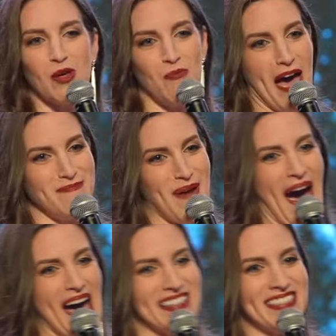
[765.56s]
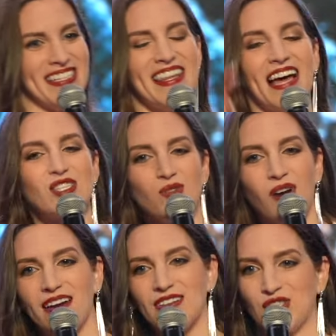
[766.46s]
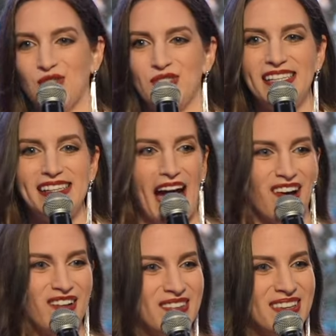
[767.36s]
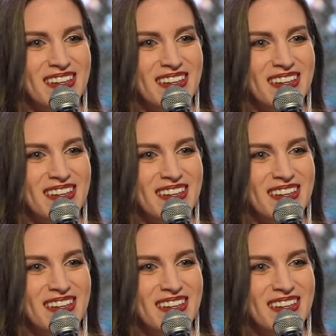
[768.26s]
with a bad past. That's who God is choosing now.